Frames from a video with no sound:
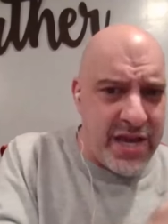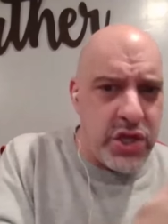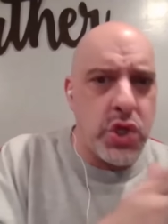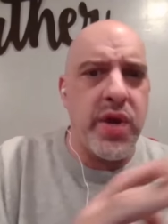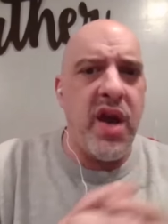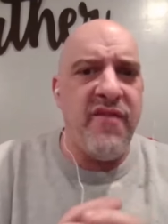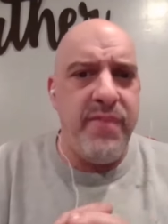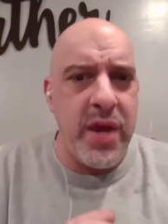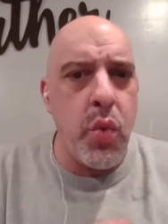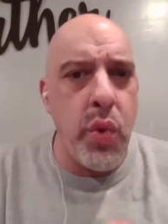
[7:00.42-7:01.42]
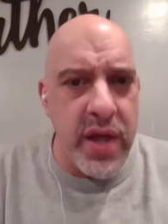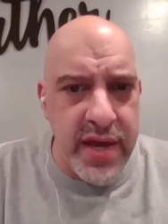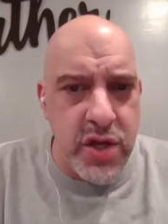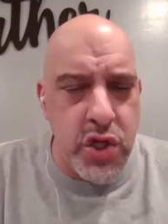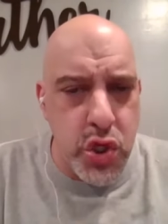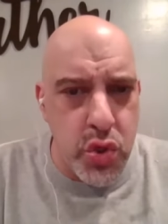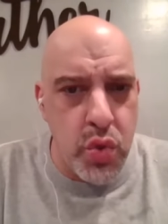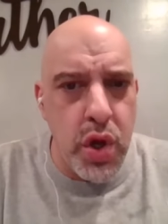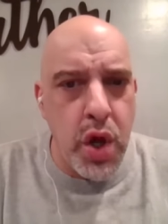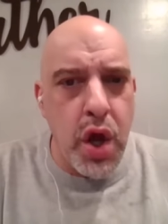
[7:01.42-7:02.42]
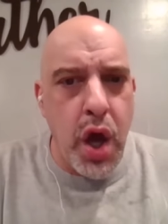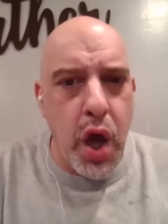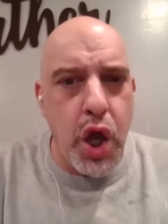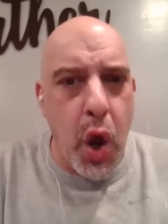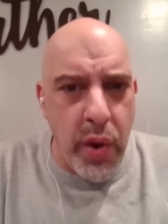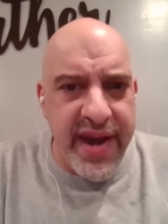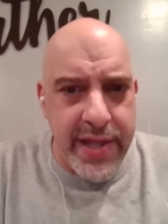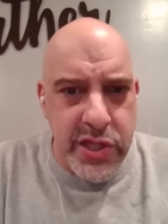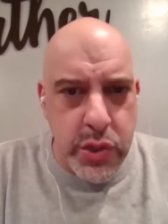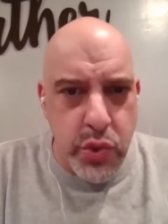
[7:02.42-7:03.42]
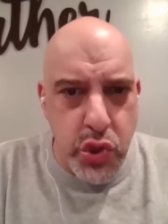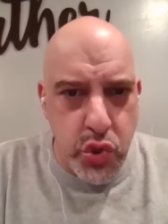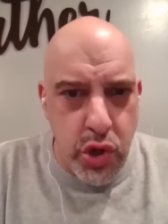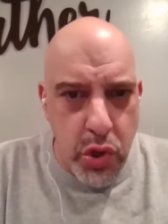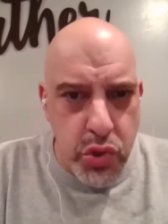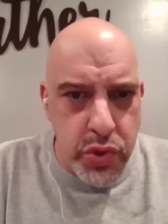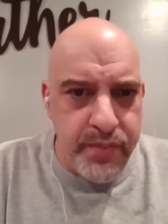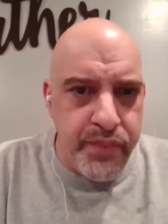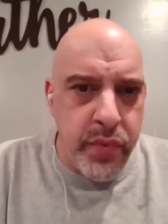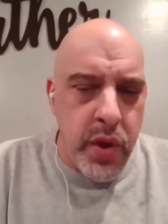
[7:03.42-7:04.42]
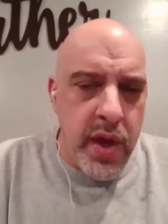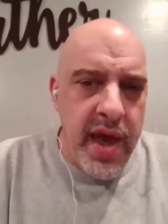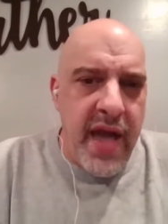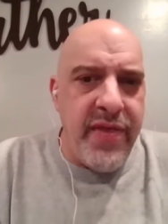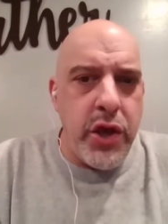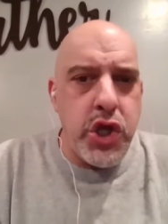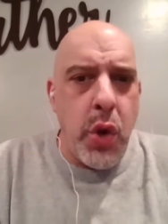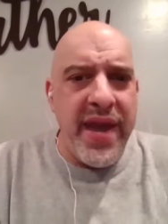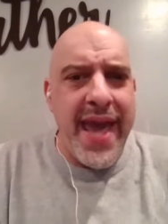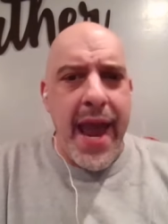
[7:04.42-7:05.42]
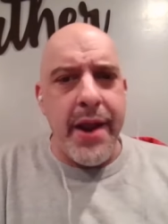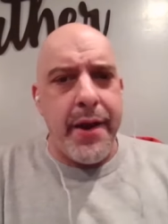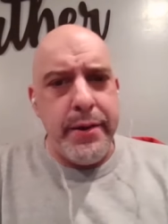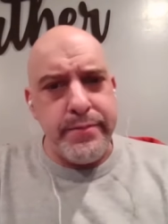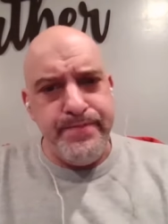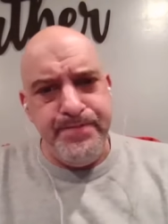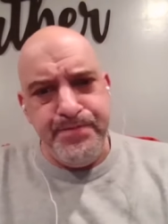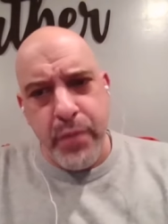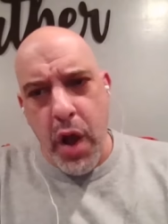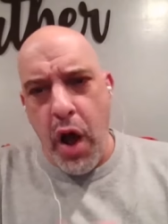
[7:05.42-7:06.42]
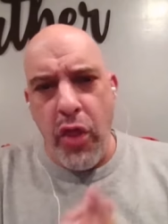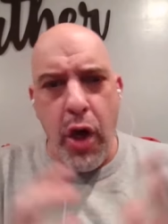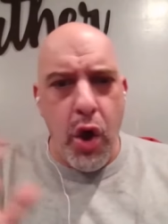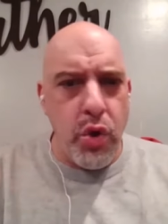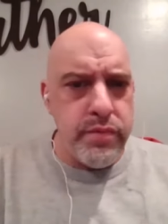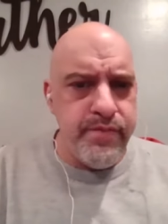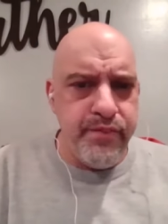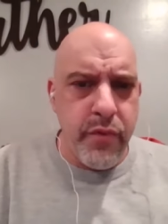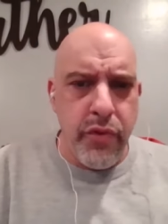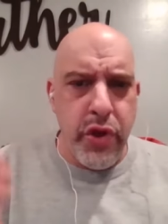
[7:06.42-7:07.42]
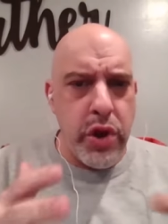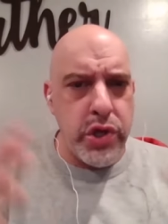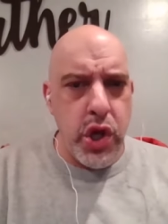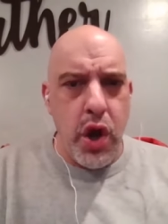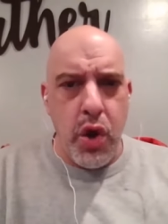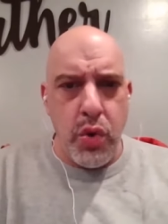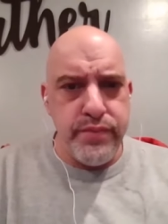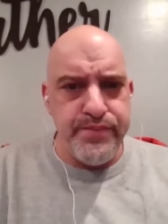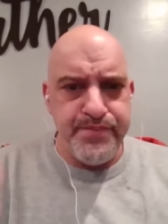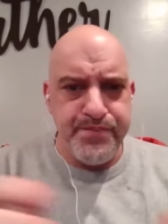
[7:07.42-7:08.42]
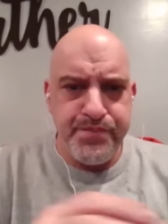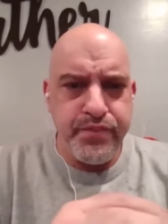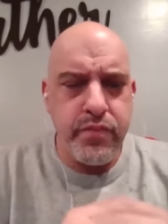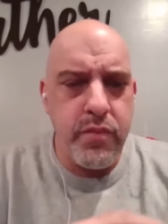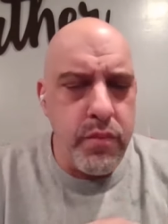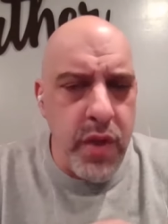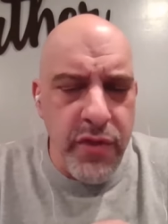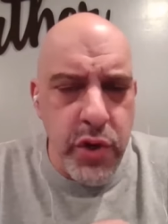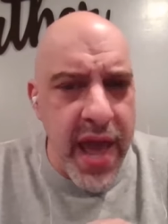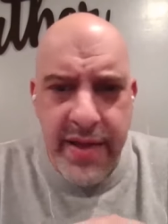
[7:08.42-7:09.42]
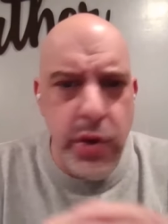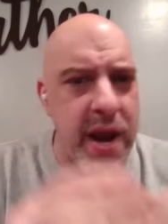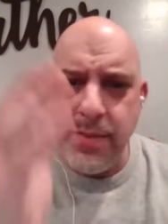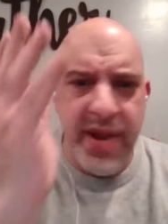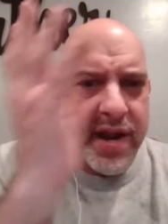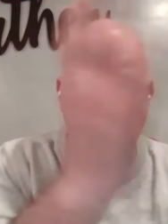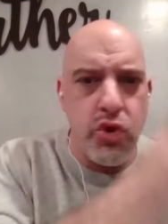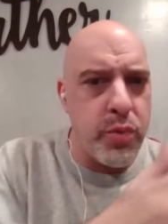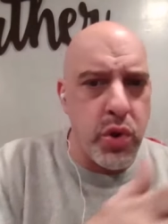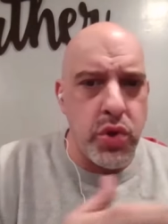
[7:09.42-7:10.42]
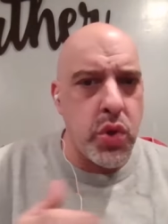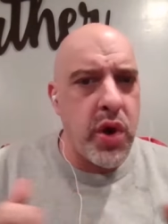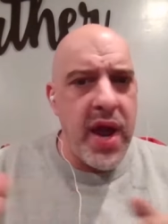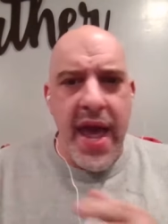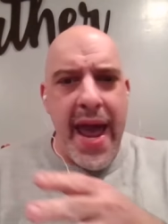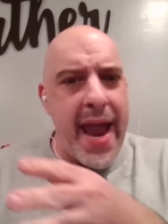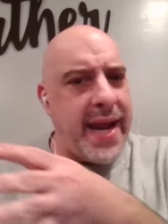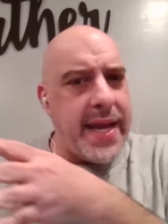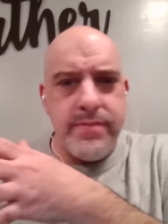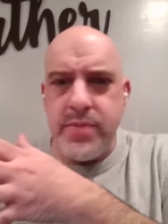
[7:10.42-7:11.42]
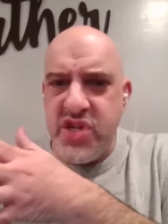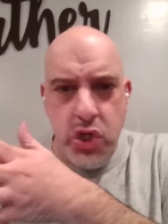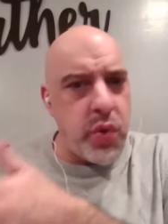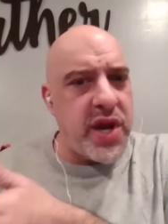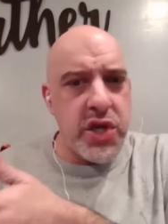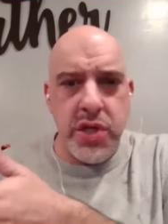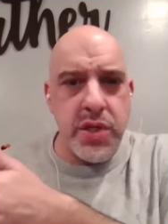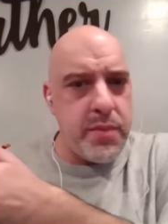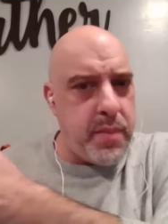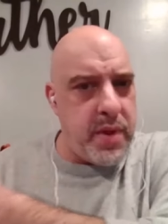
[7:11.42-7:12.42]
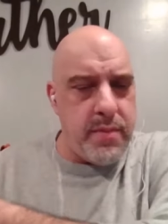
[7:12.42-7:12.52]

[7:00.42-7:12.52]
history of being willing to uh, go against the Rizzutos. And then Joey Gator, although there is no there, ha there hasn't been any rumors or any situations